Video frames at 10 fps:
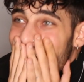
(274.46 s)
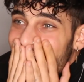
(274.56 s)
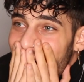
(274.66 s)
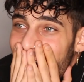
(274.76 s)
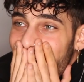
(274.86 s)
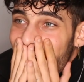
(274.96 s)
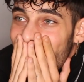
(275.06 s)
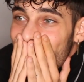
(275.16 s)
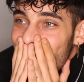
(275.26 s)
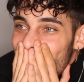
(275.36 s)

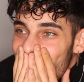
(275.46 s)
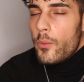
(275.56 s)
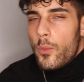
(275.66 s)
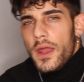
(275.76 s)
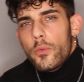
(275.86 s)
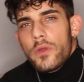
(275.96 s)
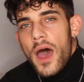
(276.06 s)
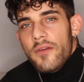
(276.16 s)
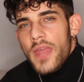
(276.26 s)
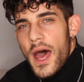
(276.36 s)
How? What I would
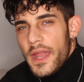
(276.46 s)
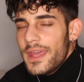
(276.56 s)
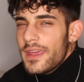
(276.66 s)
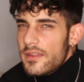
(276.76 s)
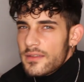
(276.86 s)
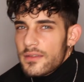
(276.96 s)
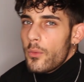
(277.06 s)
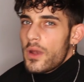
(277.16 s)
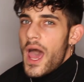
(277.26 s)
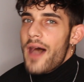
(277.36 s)
have done is, I
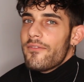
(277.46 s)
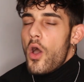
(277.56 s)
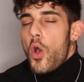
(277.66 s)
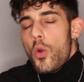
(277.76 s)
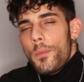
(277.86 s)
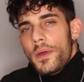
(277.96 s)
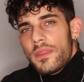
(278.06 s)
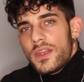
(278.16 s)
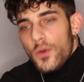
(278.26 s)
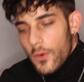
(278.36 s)
would have opened
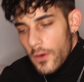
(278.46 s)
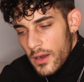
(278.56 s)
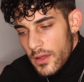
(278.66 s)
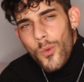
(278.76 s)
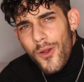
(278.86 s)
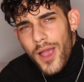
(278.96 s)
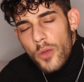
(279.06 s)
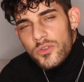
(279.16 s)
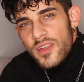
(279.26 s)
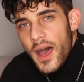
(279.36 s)
the door, walk
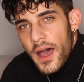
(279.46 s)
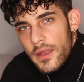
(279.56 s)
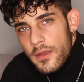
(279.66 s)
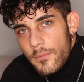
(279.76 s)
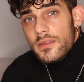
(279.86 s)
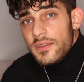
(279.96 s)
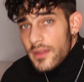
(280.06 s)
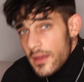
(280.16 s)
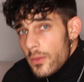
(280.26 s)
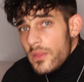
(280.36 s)
outside,
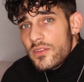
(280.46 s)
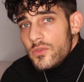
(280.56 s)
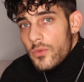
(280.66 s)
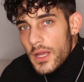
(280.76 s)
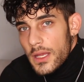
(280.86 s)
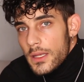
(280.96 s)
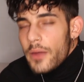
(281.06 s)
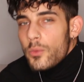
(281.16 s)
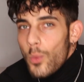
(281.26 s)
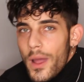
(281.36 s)
sit on the street,
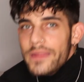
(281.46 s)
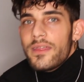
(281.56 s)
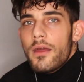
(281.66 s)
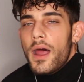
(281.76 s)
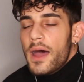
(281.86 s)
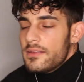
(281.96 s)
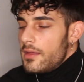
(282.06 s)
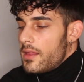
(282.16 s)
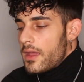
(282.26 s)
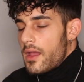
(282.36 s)
and wait there
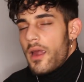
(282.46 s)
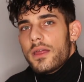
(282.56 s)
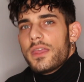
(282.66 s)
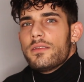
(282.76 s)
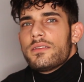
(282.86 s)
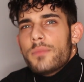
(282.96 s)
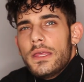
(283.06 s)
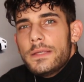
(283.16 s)
until a car hits me.